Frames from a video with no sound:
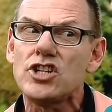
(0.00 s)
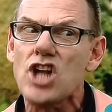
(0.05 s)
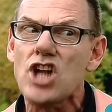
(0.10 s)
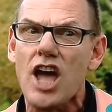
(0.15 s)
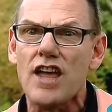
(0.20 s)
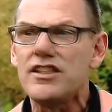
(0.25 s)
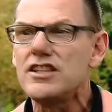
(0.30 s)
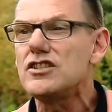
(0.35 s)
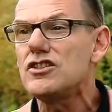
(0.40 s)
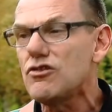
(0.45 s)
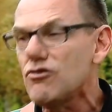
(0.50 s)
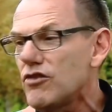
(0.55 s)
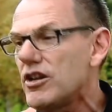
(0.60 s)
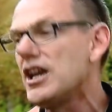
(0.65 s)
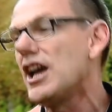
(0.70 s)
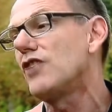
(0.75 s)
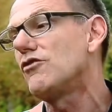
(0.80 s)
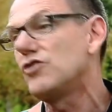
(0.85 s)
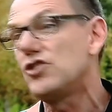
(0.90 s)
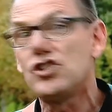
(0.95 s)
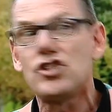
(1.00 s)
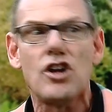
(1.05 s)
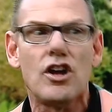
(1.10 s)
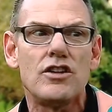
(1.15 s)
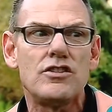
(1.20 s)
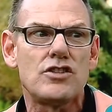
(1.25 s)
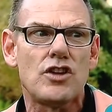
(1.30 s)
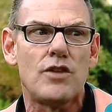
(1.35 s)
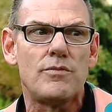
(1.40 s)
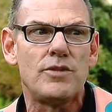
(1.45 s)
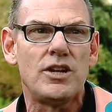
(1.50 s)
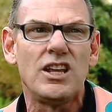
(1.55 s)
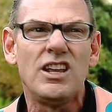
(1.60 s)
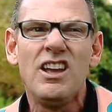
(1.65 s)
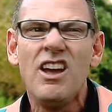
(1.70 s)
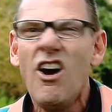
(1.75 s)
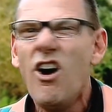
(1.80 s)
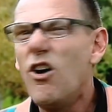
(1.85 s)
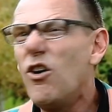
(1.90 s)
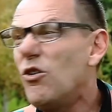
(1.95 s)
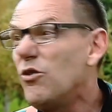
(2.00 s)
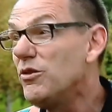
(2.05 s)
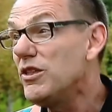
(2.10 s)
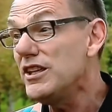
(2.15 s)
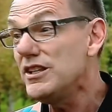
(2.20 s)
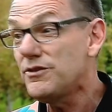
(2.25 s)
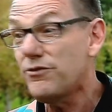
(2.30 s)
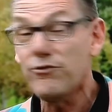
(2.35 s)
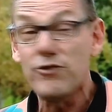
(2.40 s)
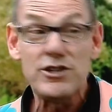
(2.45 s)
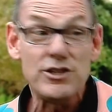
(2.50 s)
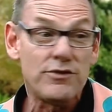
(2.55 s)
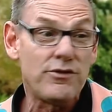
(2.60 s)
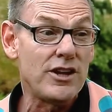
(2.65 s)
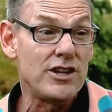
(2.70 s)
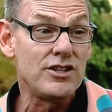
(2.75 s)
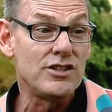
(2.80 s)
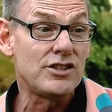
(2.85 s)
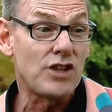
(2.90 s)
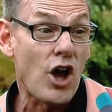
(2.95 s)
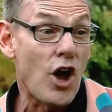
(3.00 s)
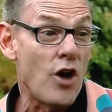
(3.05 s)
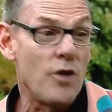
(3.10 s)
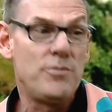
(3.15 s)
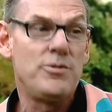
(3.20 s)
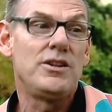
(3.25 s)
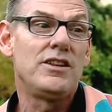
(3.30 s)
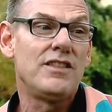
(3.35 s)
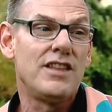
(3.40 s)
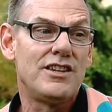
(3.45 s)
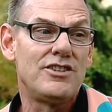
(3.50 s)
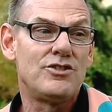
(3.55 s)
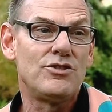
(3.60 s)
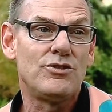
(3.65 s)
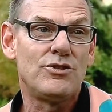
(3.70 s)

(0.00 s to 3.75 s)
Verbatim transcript: There's 300 shows opening. All these fringe venues are opening their doors.